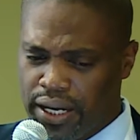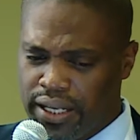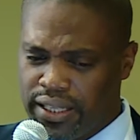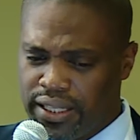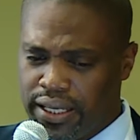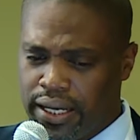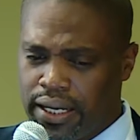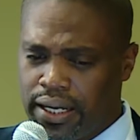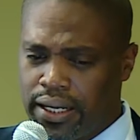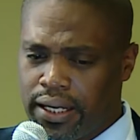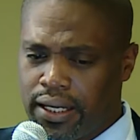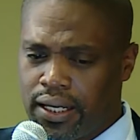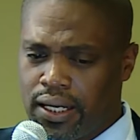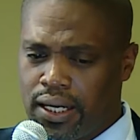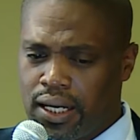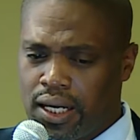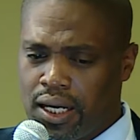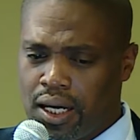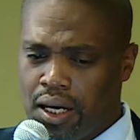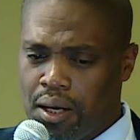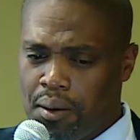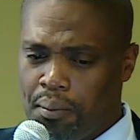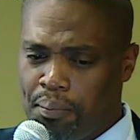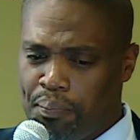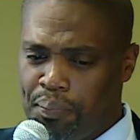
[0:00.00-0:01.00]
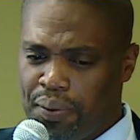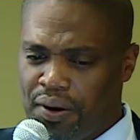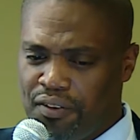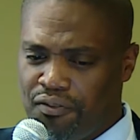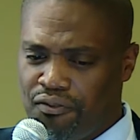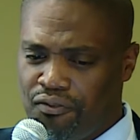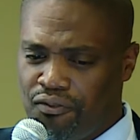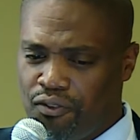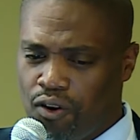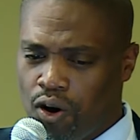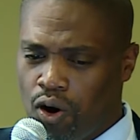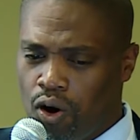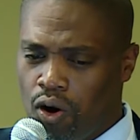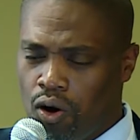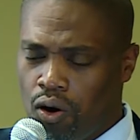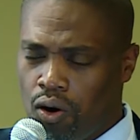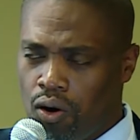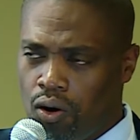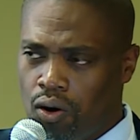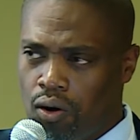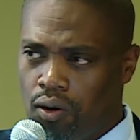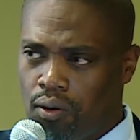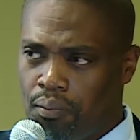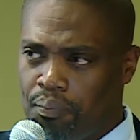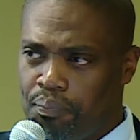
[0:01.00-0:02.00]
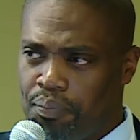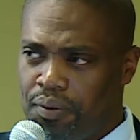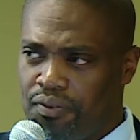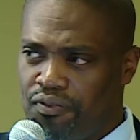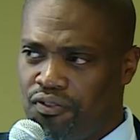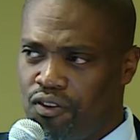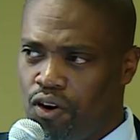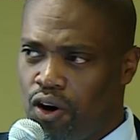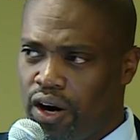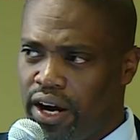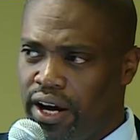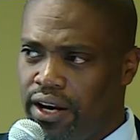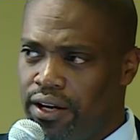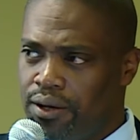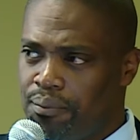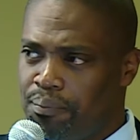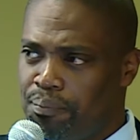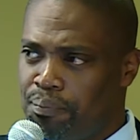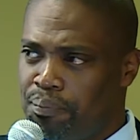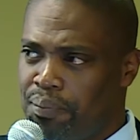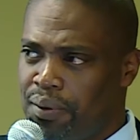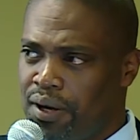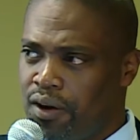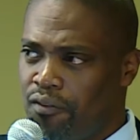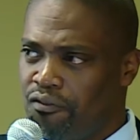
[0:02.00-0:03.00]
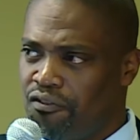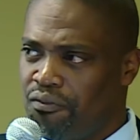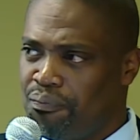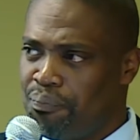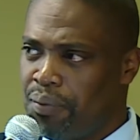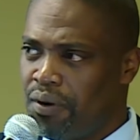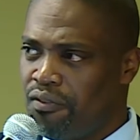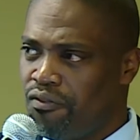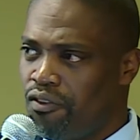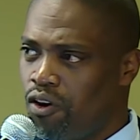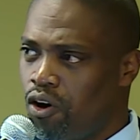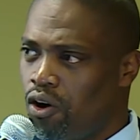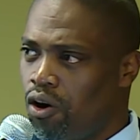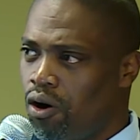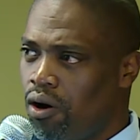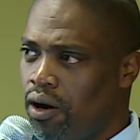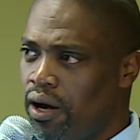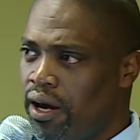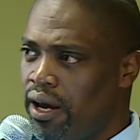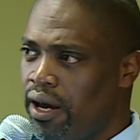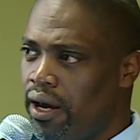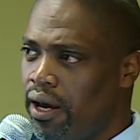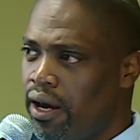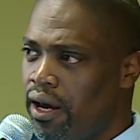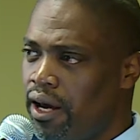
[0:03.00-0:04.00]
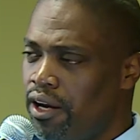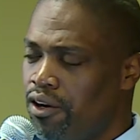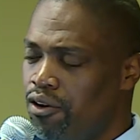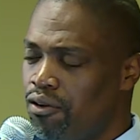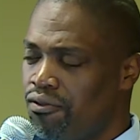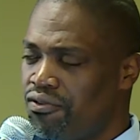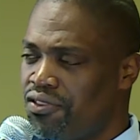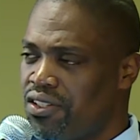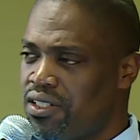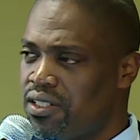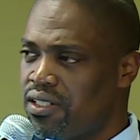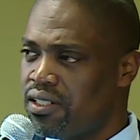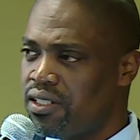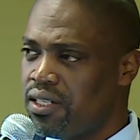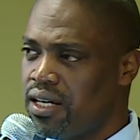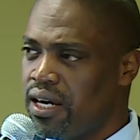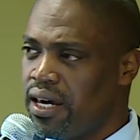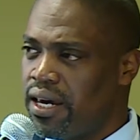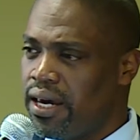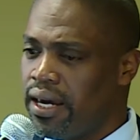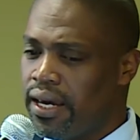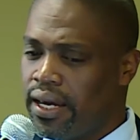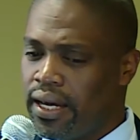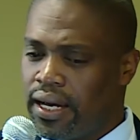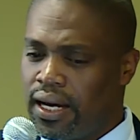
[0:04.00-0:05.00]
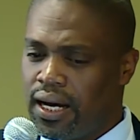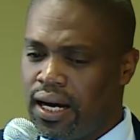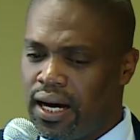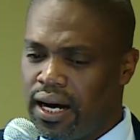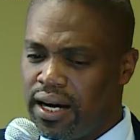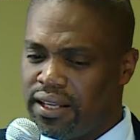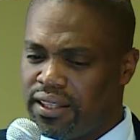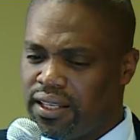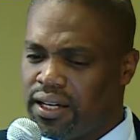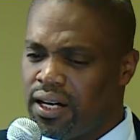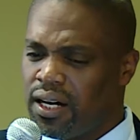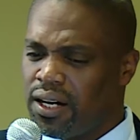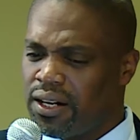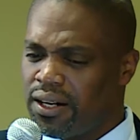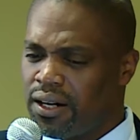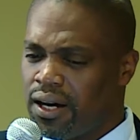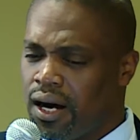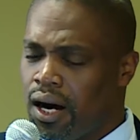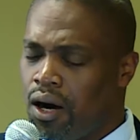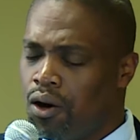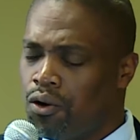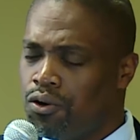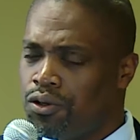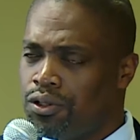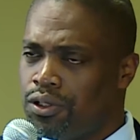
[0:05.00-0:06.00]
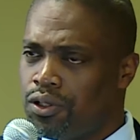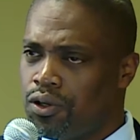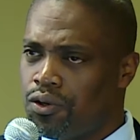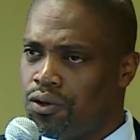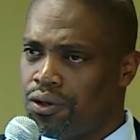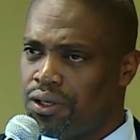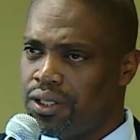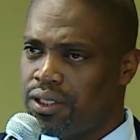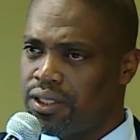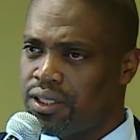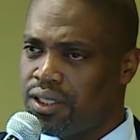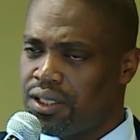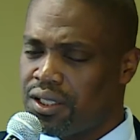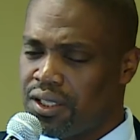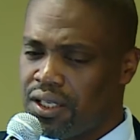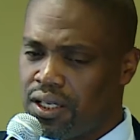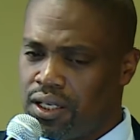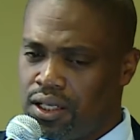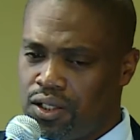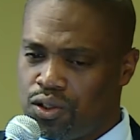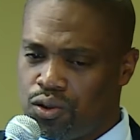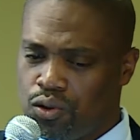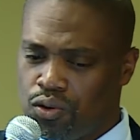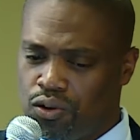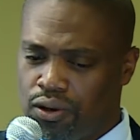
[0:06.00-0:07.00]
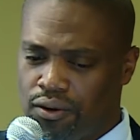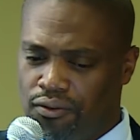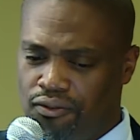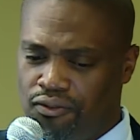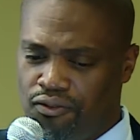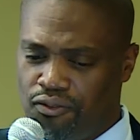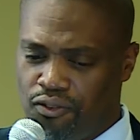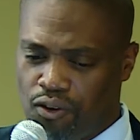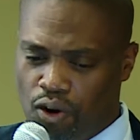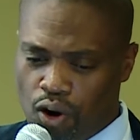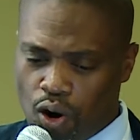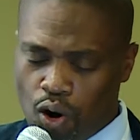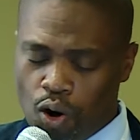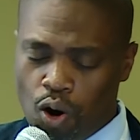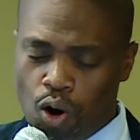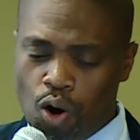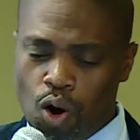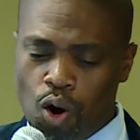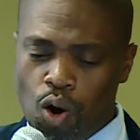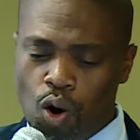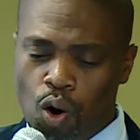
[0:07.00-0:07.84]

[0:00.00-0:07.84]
I think before end of this year, I think around Q3 to Q4,